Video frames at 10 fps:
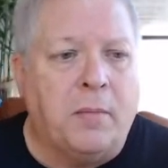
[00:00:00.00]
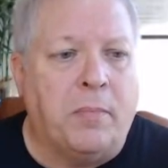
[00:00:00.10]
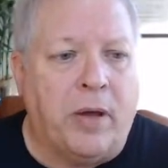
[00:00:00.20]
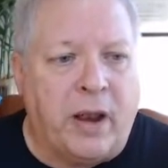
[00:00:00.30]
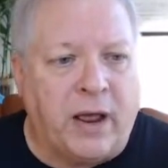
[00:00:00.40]

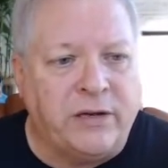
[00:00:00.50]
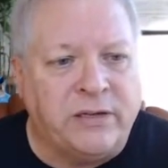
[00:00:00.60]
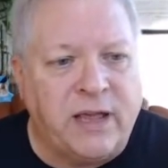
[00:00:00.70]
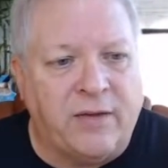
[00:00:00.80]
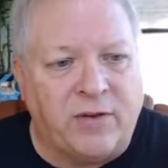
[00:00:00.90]
but I
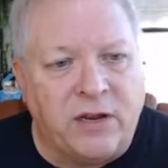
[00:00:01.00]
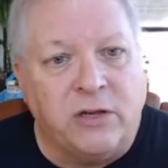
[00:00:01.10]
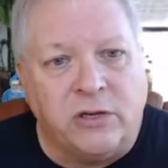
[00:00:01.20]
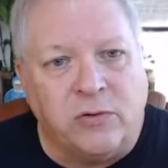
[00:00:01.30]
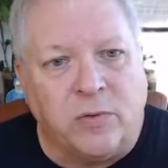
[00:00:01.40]
just have an
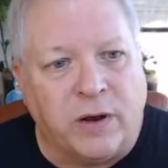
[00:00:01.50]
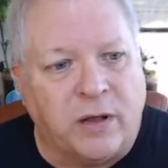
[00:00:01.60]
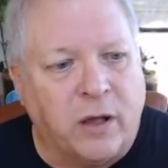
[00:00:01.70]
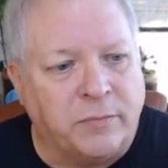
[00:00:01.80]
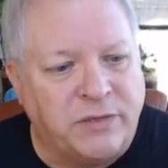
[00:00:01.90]
issue when it
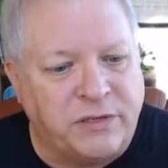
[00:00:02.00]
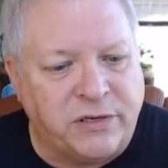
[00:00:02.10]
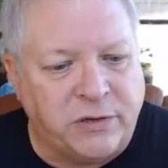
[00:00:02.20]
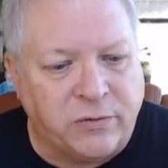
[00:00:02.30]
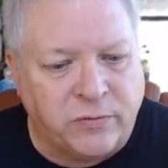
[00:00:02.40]
comes
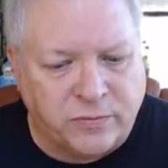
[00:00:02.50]
to